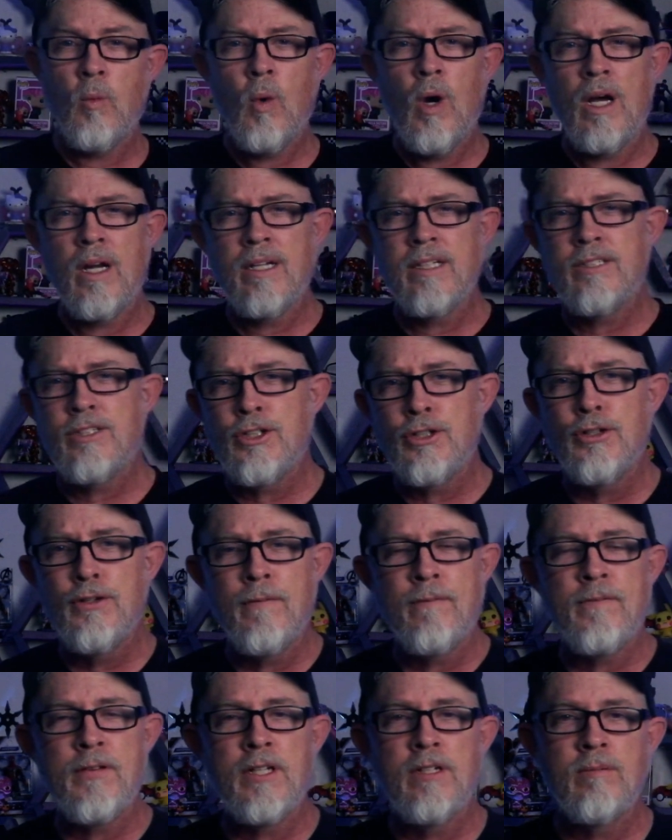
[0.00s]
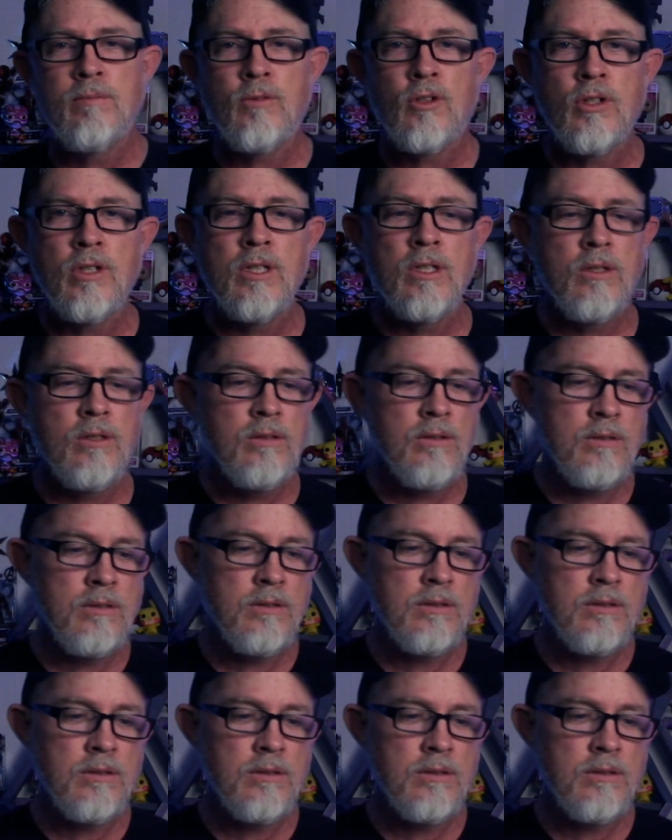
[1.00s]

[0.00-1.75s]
What it do, film crew?